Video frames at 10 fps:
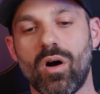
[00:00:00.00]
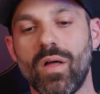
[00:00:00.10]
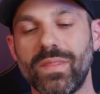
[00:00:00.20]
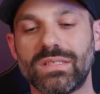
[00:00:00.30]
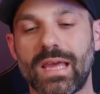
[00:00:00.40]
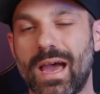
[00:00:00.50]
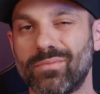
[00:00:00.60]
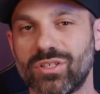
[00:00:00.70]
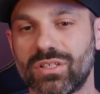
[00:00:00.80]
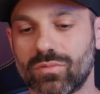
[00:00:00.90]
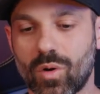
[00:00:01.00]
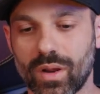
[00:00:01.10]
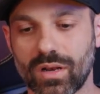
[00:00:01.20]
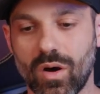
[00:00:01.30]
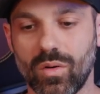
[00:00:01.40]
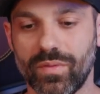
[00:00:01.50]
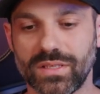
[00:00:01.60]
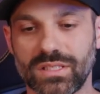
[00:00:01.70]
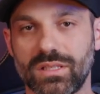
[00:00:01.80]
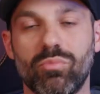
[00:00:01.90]
On this app, just a quick note,
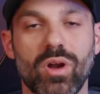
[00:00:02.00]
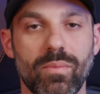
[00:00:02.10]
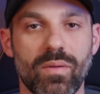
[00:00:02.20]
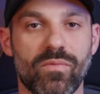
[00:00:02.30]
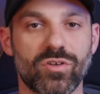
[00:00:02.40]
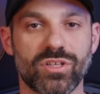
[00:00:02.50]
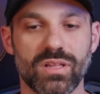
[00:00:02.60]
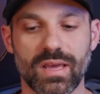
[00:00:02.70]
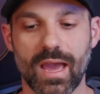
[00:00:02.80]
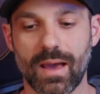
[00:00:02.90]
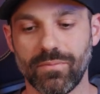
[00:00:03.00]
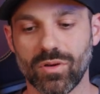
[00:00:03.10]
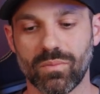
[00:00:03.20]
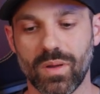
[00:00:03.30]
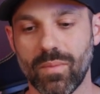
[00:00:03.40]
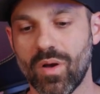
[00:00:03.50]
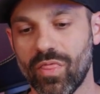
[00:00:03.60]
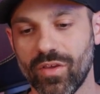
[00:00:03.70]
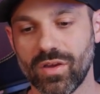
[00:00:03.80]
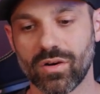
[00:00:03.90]
this is the premium version of the app. You can pay
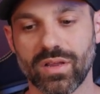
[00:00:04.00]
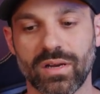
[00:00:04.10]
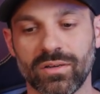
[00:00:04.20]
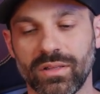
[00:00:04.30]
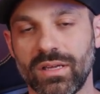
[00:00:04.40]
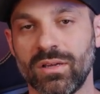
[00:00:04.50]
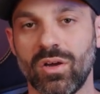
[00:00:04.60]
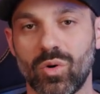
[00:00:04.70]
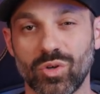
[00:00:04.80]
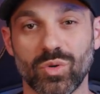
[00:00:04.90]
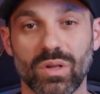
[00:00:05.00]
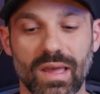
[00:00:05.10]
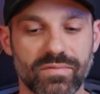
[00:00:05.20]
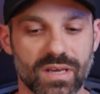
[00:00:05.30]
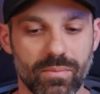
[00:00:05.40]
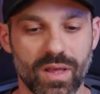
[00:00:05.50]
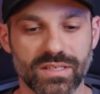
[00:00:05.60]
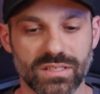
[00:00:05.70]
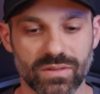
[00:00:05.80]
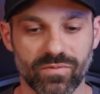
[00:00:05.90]
monthly or yearly or do a lifetime
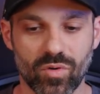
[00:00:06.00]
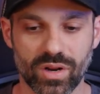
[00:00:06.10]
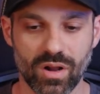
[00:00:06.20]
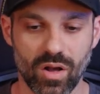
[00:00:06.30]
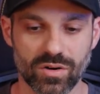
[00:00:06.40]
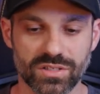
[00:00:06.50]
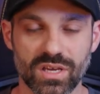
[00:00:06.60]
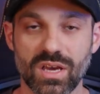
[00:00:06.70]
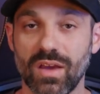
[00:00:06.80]
license of $40.